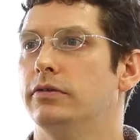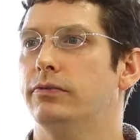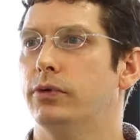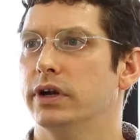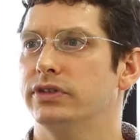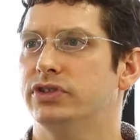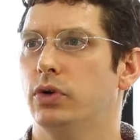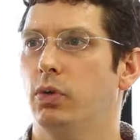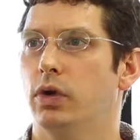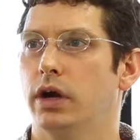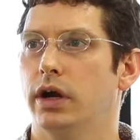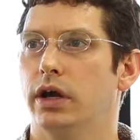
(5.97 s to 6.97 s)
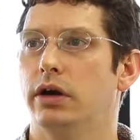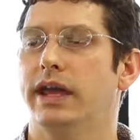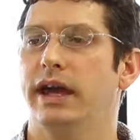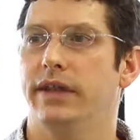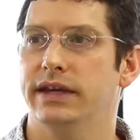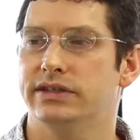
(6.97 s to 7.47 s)
for it to work?
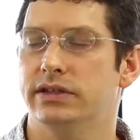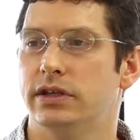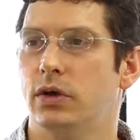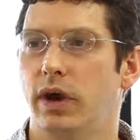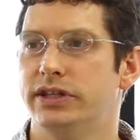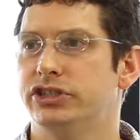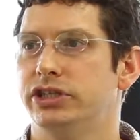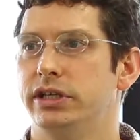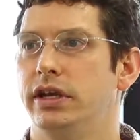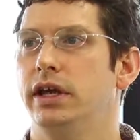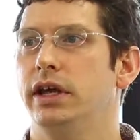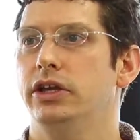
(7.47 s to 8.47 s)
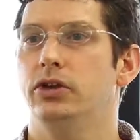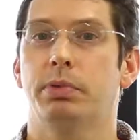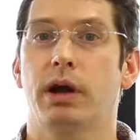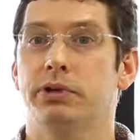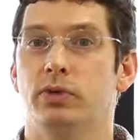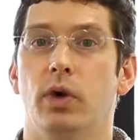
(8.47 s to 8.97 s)
Okay, that's the question you're
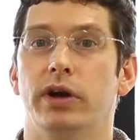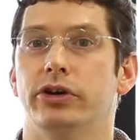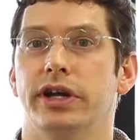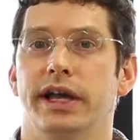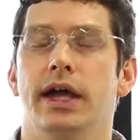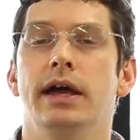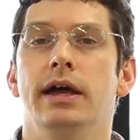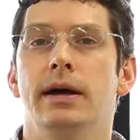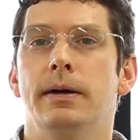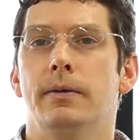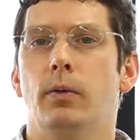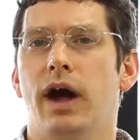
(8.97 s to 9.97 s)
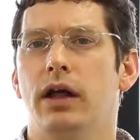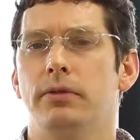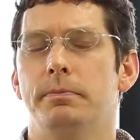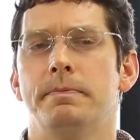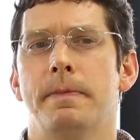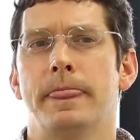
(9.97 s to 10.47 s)
probably wondering.
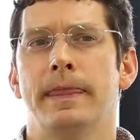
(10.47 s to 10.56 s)
Well,